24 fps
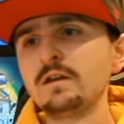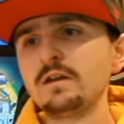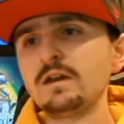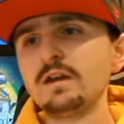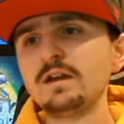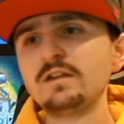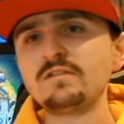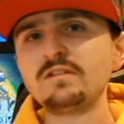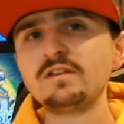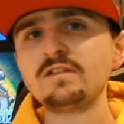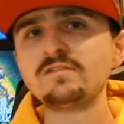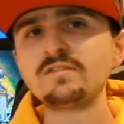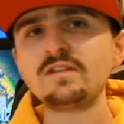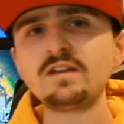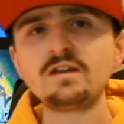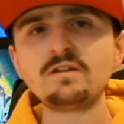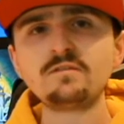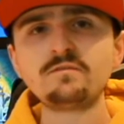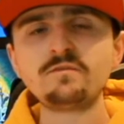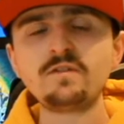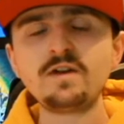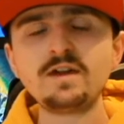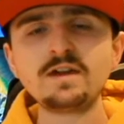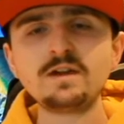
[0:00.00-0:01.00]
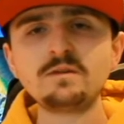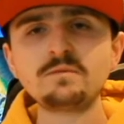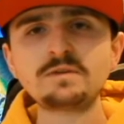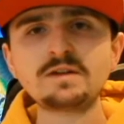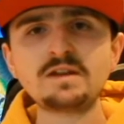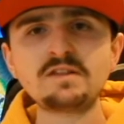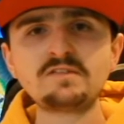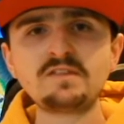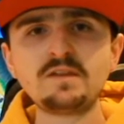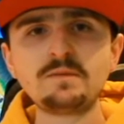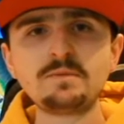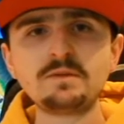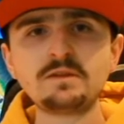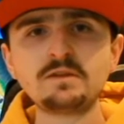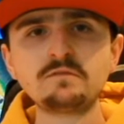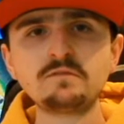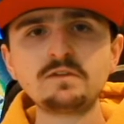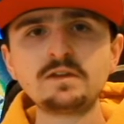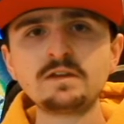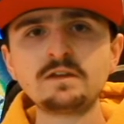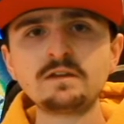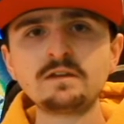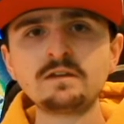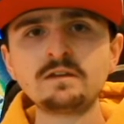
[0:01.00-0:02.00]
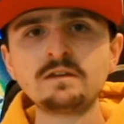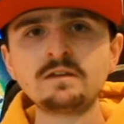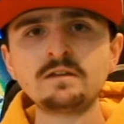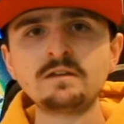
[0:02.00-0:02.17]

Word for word: It's like a fighter when they step in a ring.